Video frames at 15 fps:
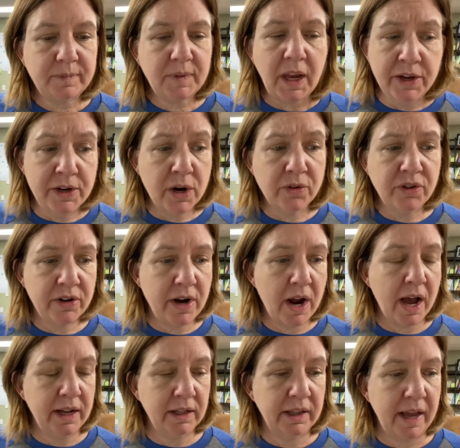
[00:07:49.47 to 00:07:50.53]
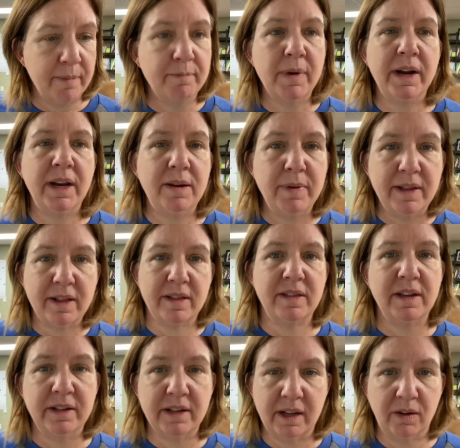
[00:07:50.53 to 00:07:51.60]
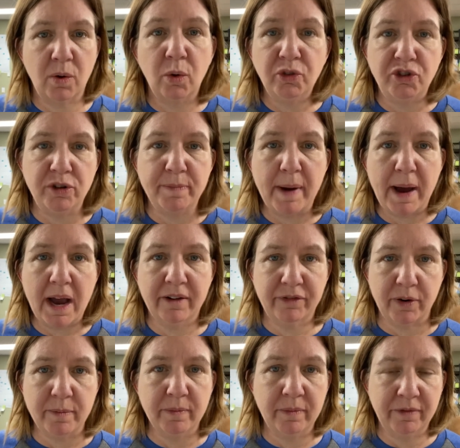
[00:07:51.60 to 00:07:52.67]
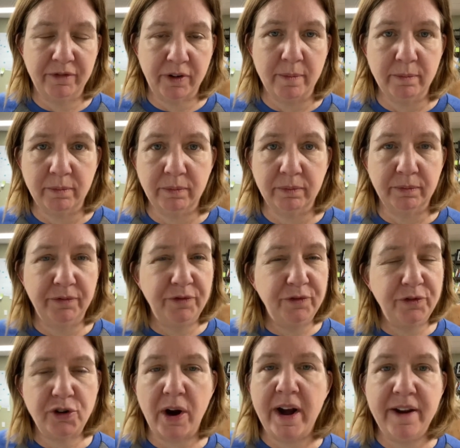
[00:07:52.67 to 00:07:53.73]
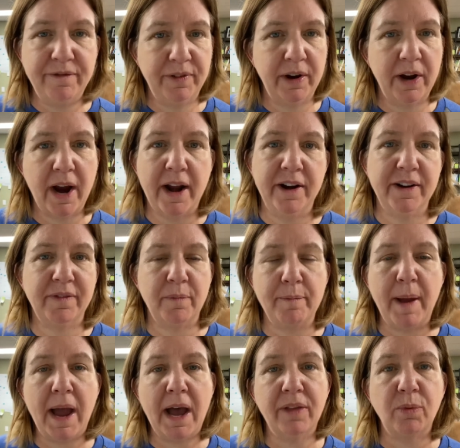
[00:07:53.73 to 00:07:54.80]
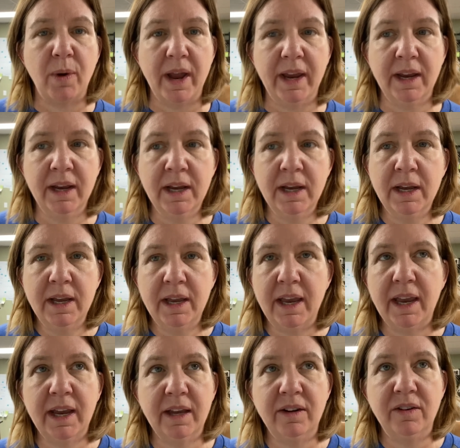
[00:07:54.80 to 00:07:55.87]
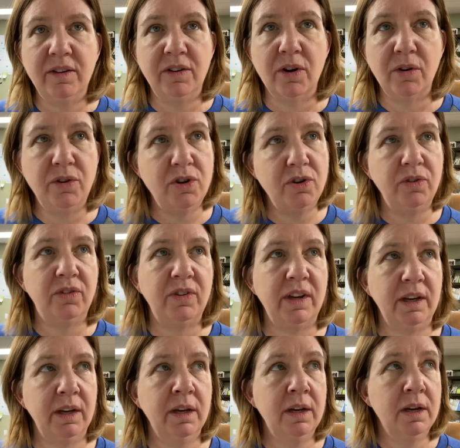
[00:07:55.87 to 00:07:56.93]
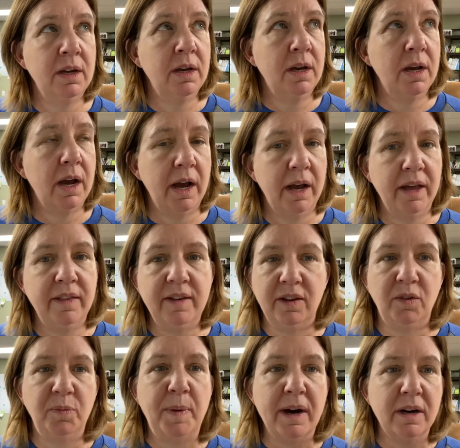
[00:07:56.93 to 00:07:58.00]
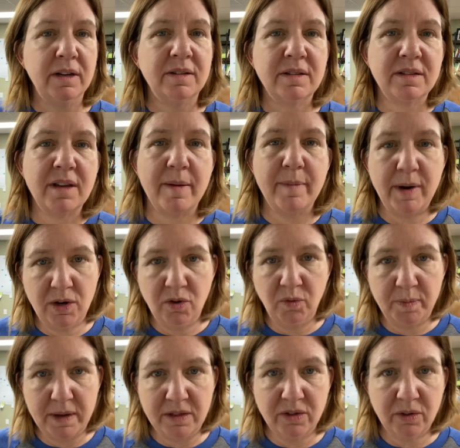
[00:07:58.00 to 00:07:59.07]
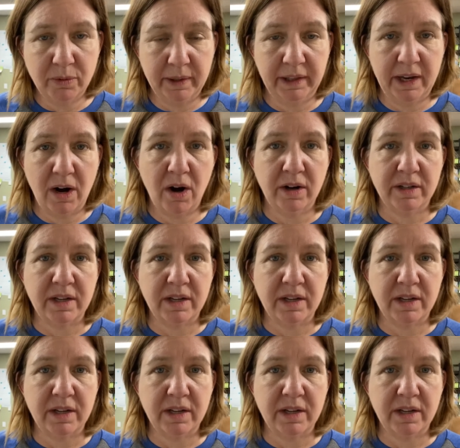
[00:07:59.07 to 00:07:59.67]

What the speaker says: not let money be the thing that holds you back from trying to figure out a different pathway, and, using the experience of somebody who's been through really hard